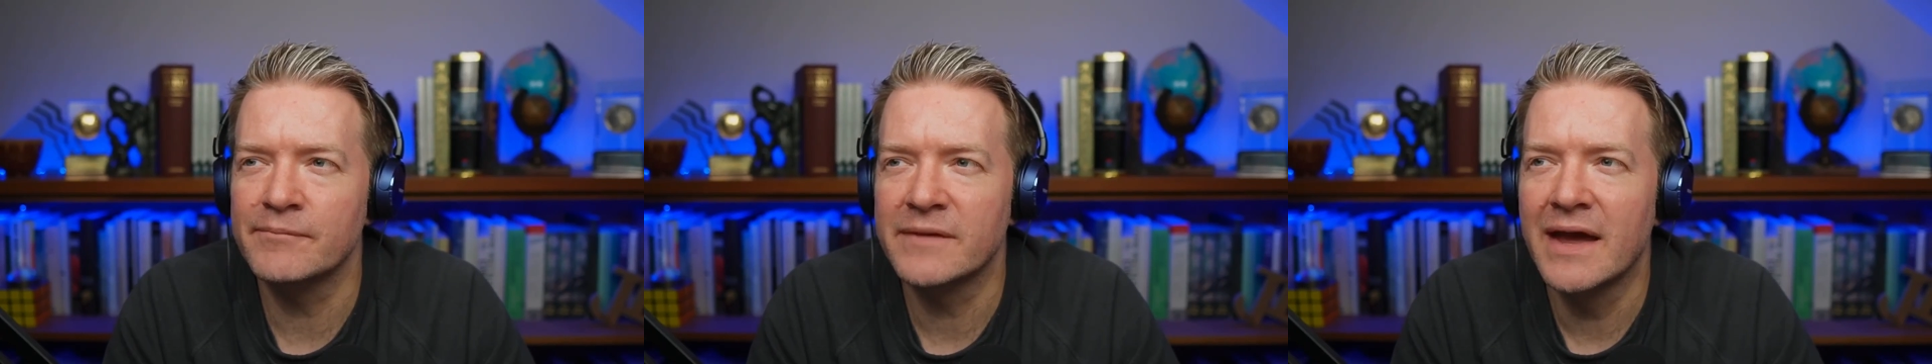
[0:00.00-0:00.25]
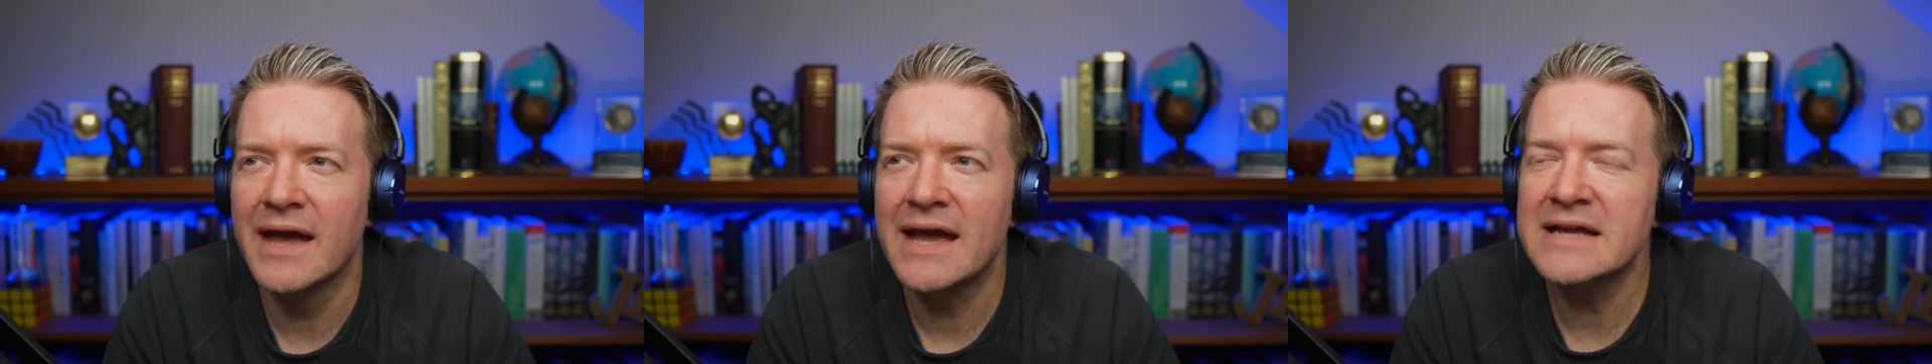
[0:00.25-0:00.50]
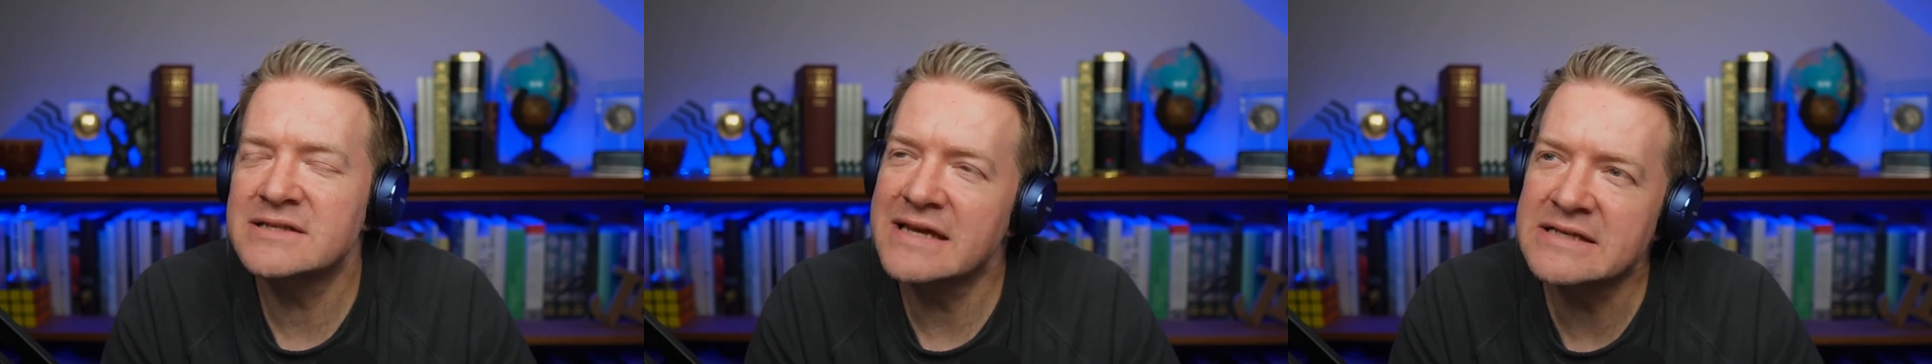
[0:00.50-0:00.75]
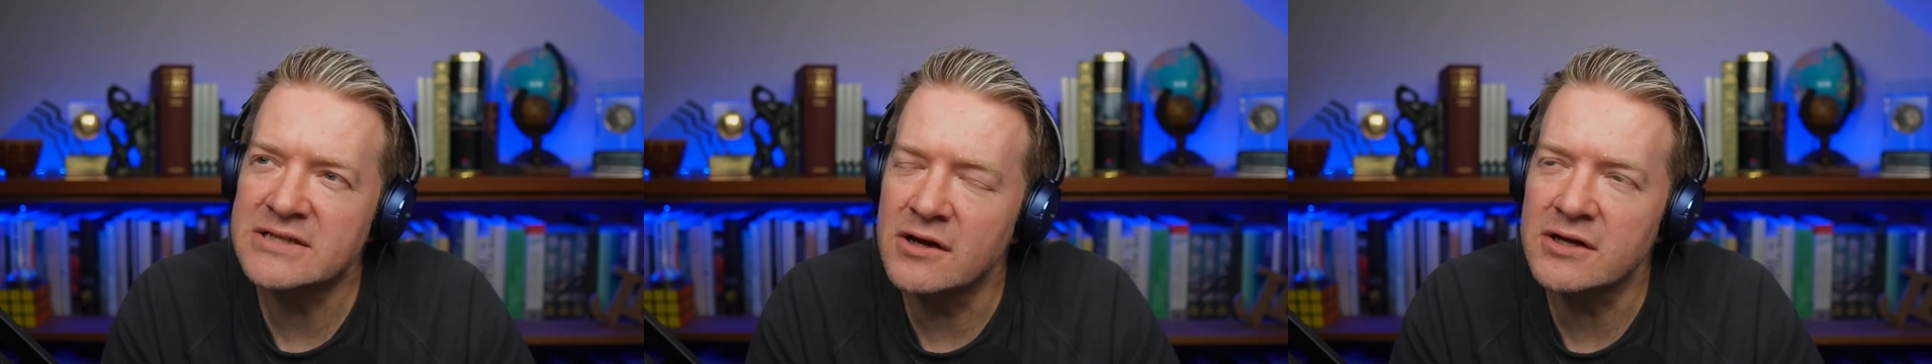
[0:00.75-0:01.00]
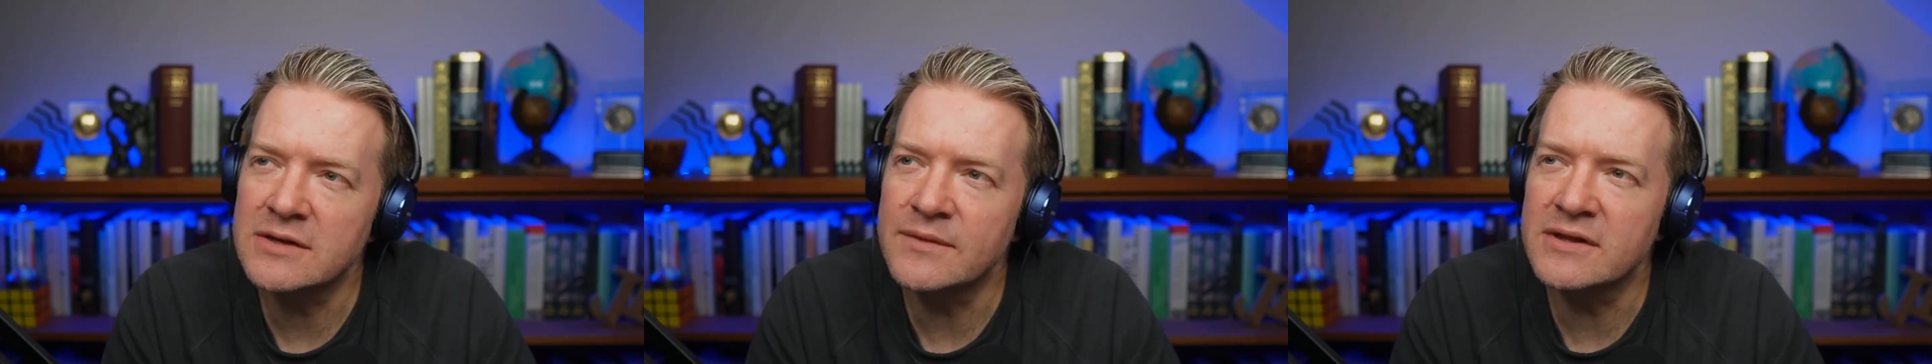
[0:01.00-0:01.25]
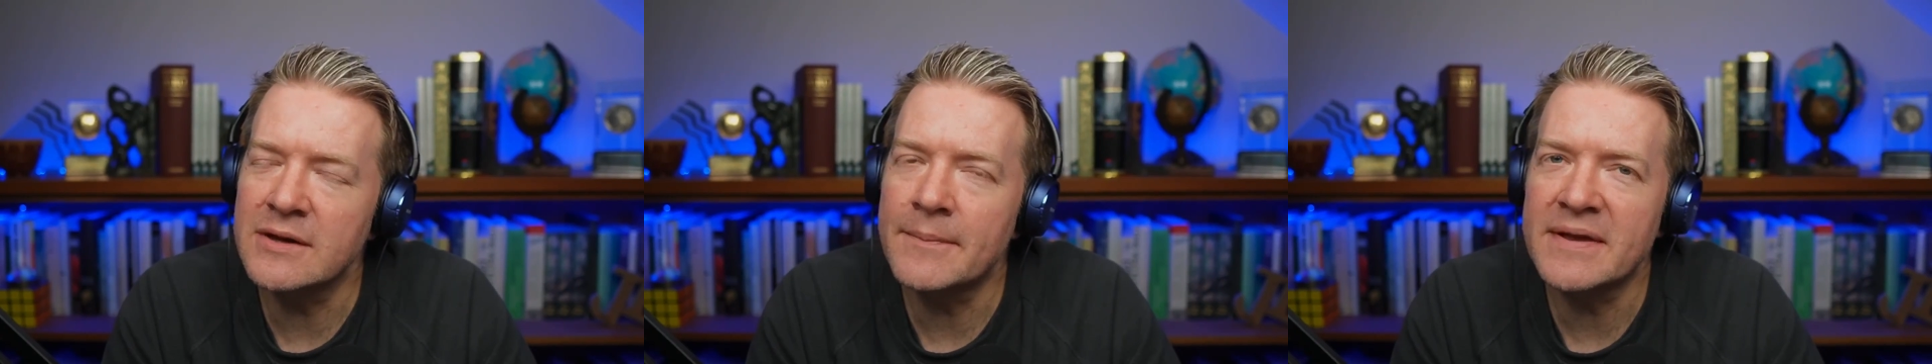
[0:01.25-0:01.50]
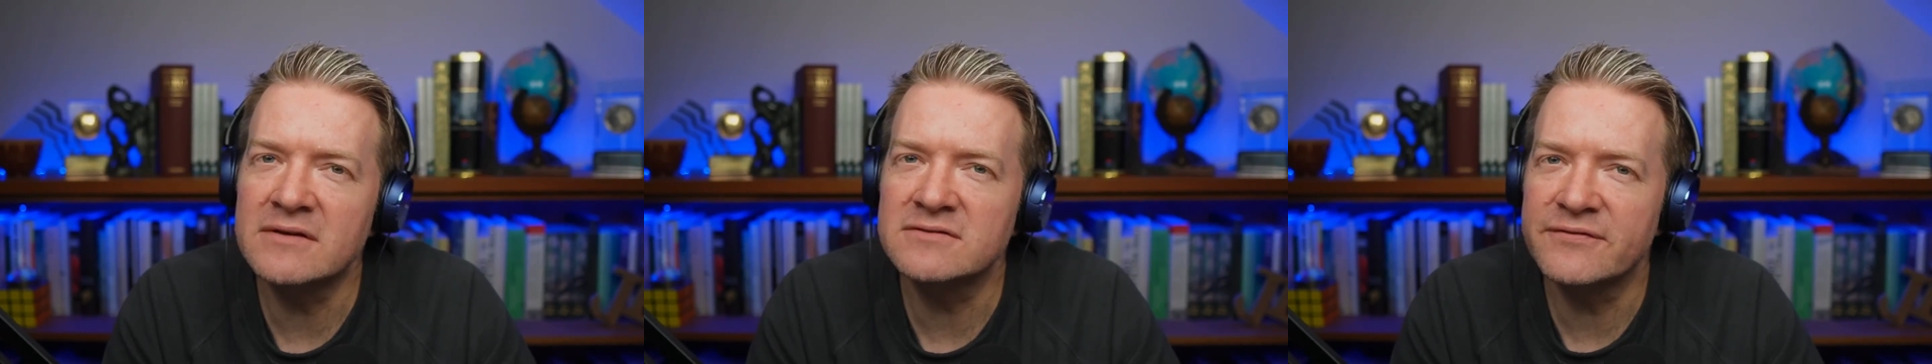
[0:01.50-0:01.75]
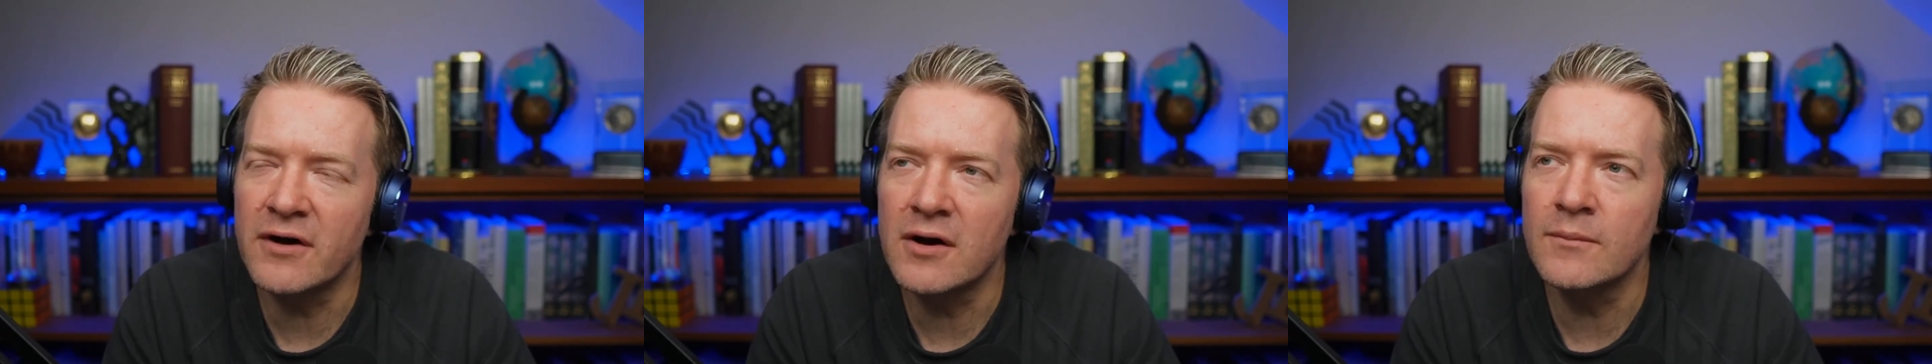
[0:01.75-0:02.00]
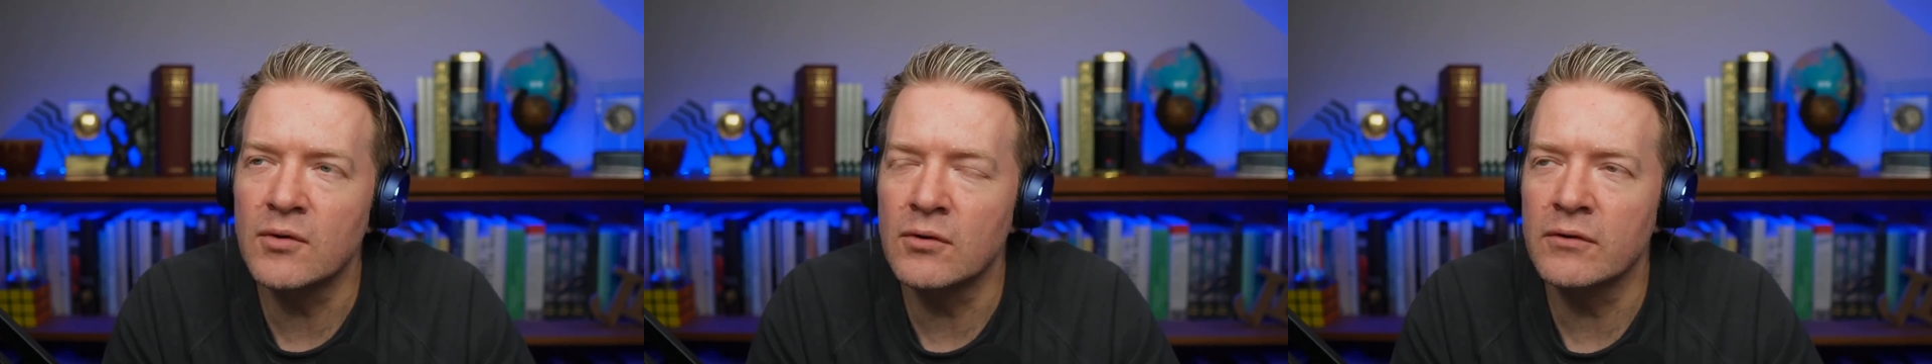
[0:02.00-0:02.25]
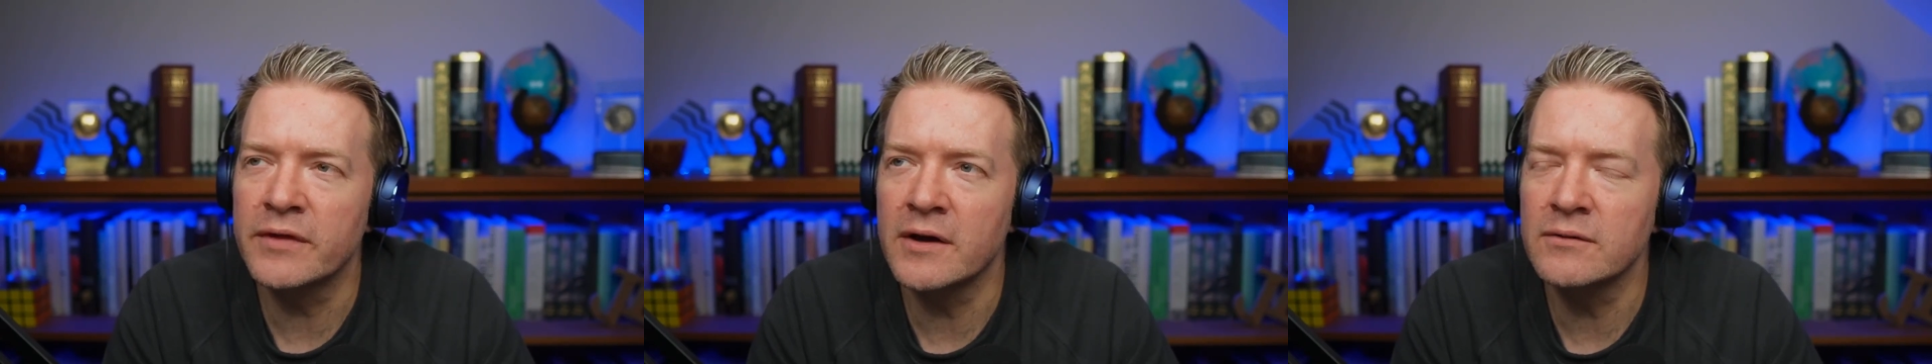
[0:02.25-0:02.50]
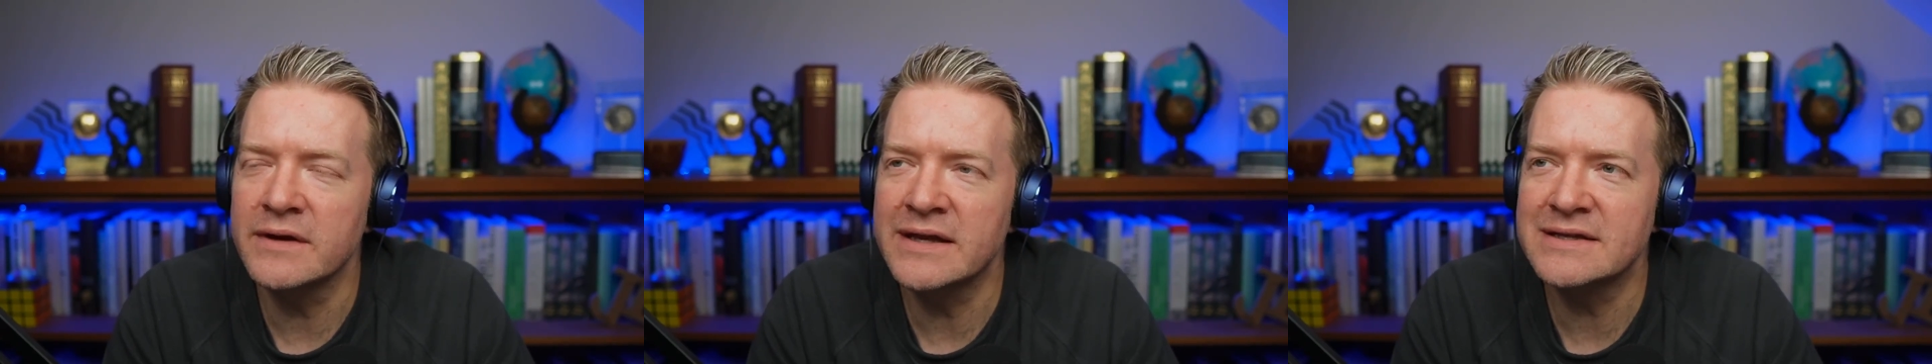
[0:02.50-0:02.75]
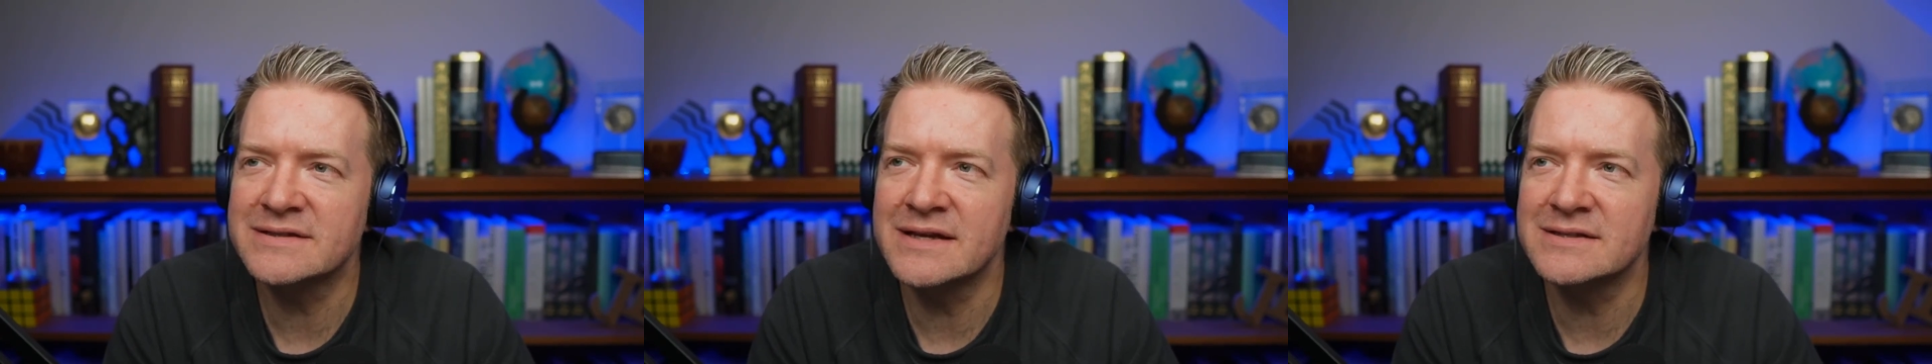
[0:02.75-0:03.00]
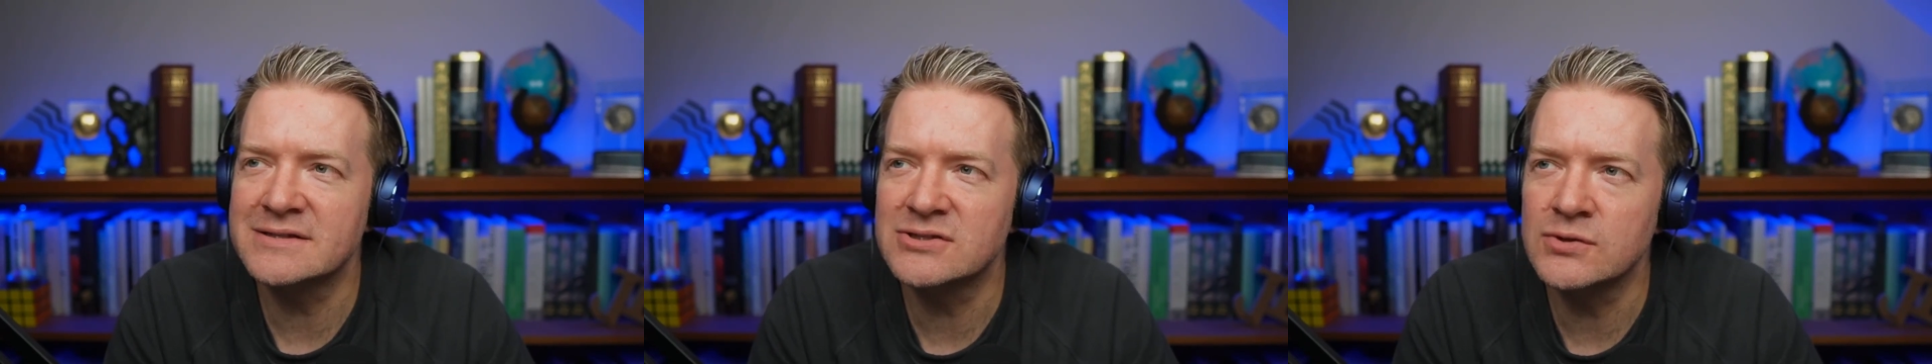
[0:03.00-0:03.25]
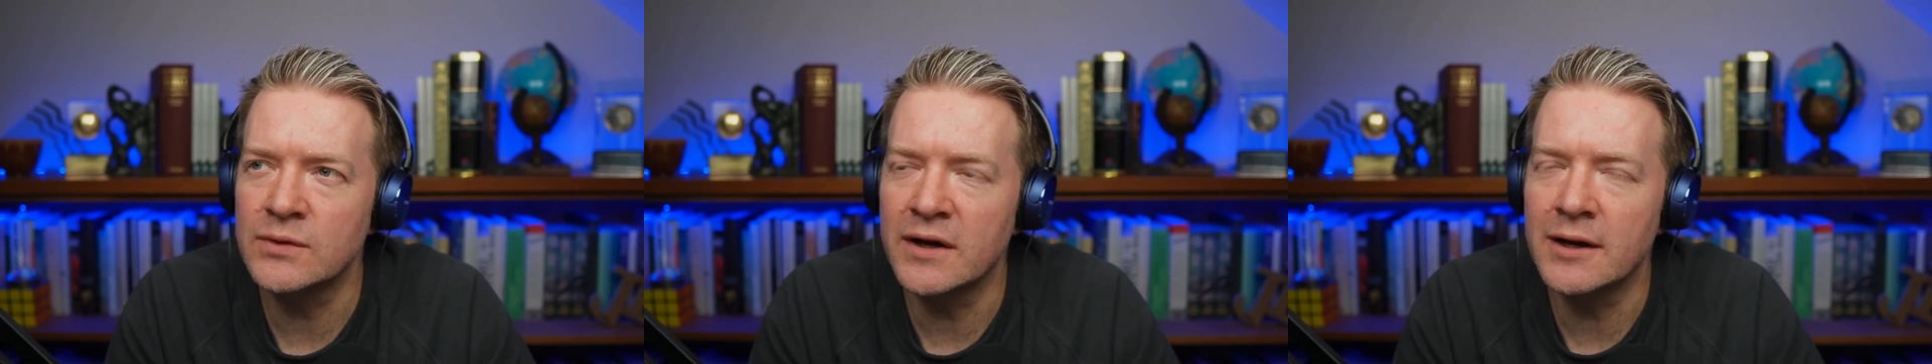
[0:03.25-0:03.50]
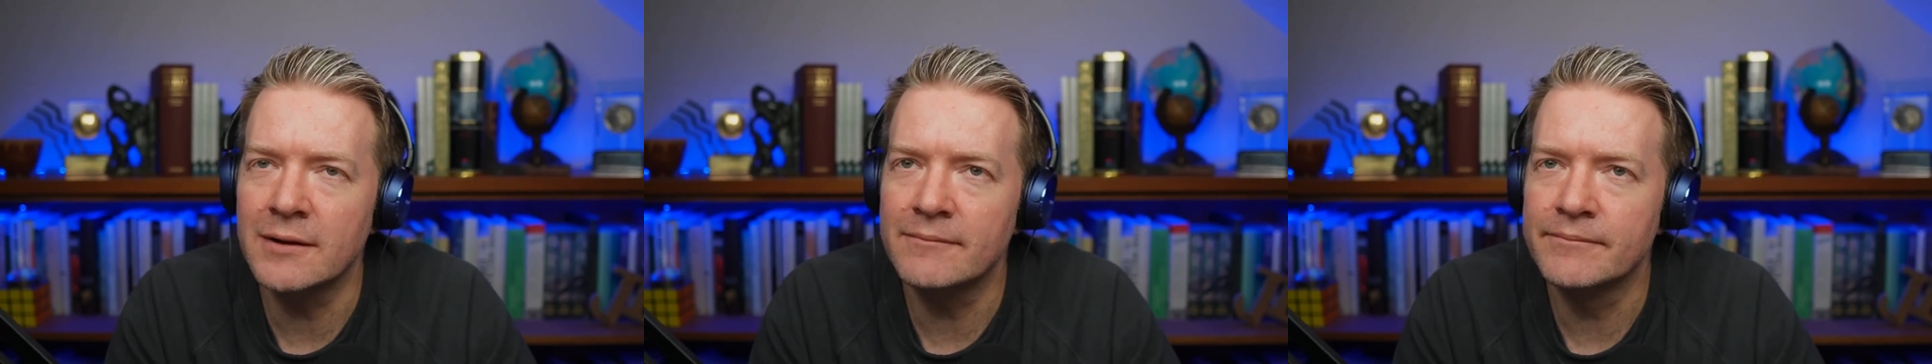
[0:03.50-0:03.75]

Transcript: it's an argument that appeals far more, though, in a sense, to an